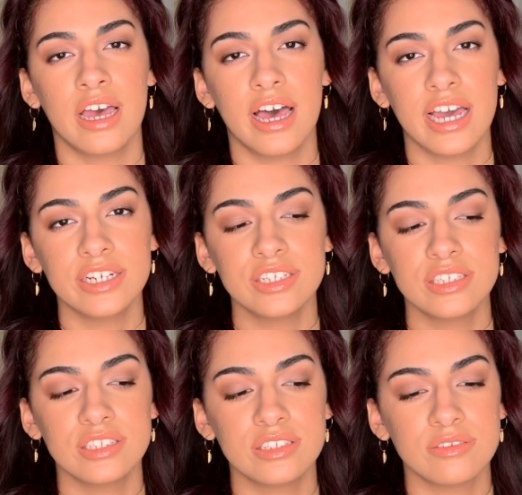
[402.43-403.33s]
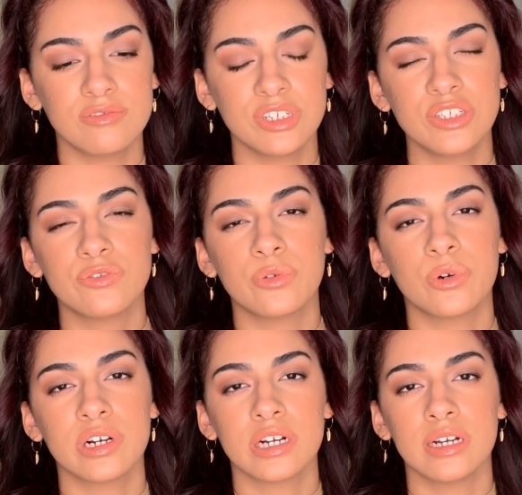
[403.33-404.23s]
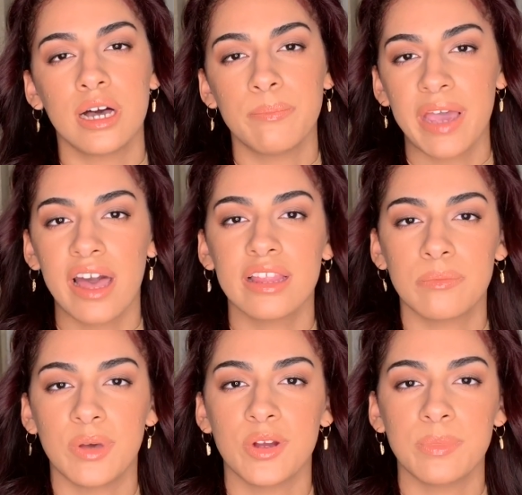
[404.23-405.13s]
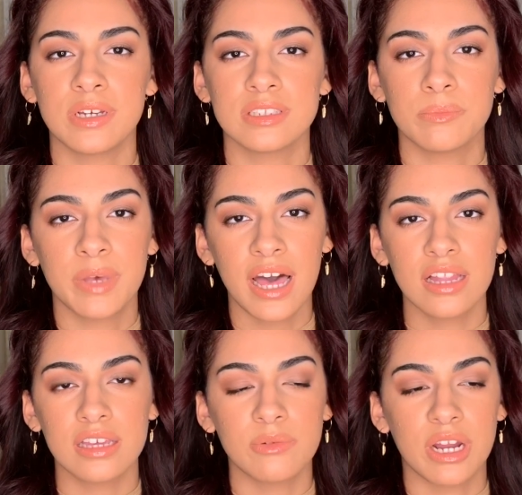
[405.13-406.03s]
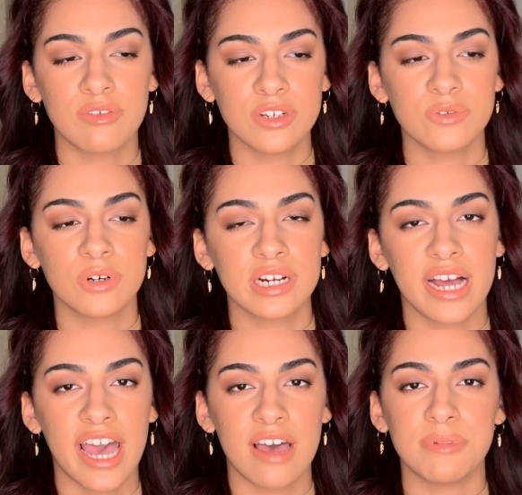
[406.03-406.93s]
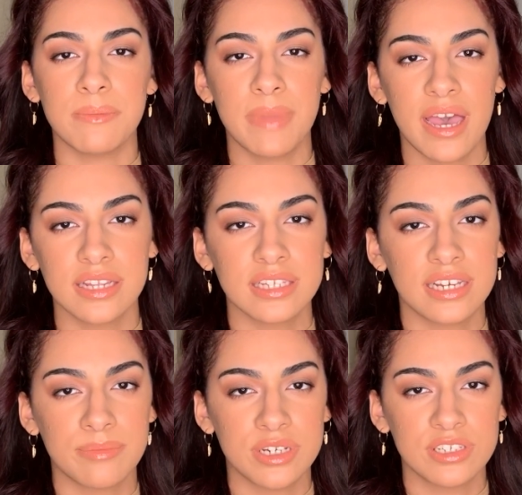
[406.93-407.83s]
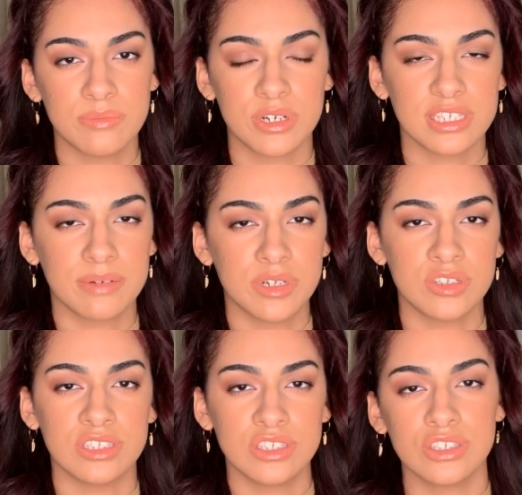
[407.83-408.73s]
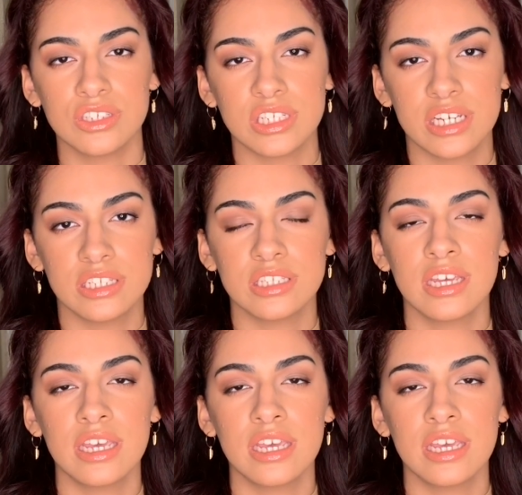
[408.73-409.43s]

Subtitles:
I just reach for a palette better, because a palette, when I reach for it, I have my mask, I got my shimmers, I got my transition shades,